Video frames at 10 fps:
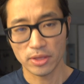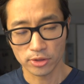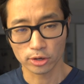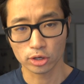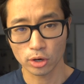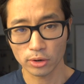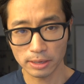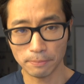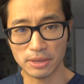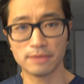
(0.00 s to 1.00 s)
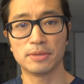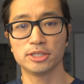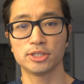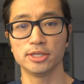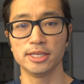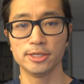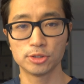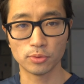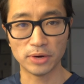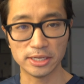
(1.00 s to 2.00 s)
And their current big mission is
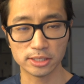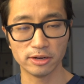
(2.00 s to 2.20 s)
to raise